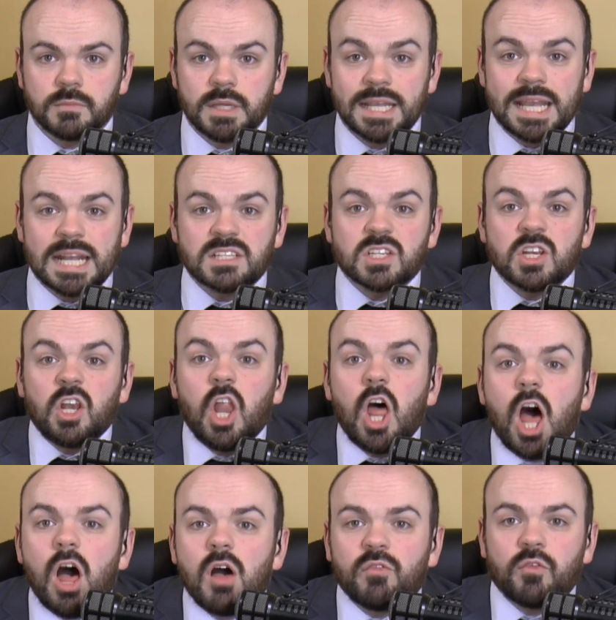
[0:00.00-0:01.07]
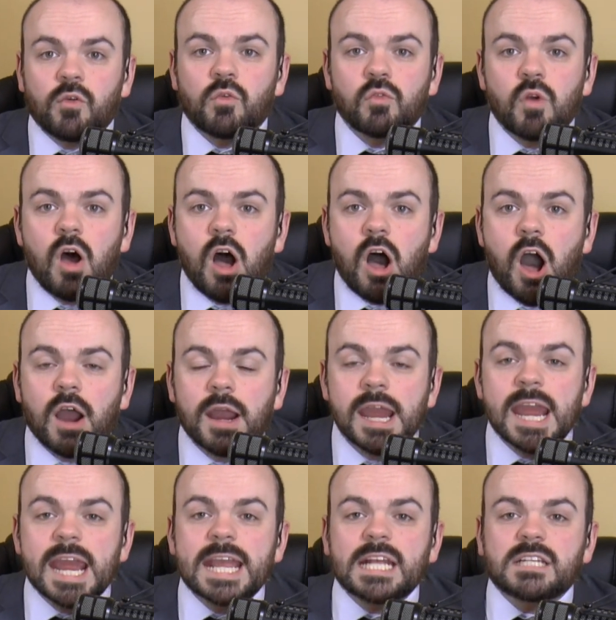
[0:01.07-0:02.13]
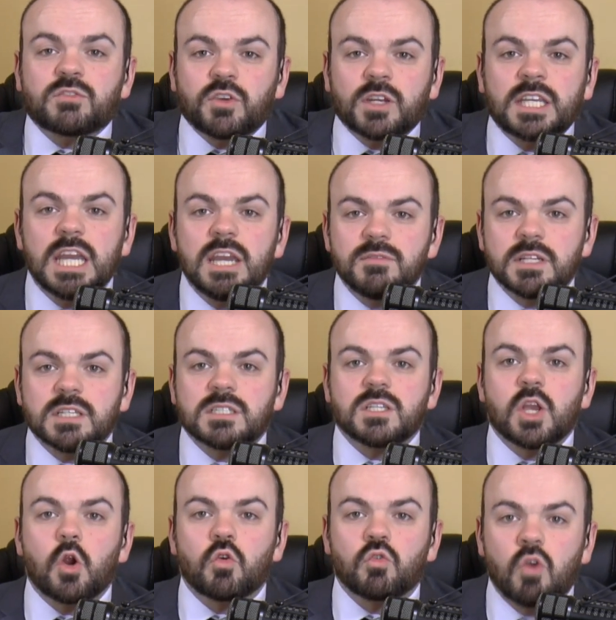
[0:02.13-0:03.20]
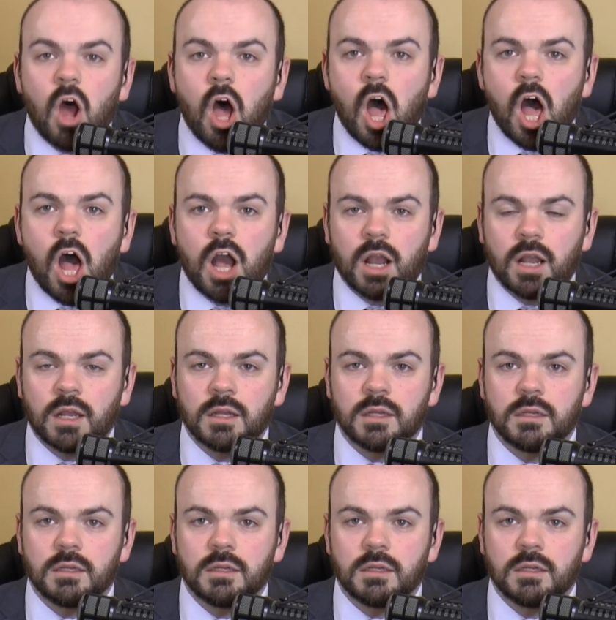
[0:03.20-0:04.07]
It gets love wrong. It gets forgiveness wrong.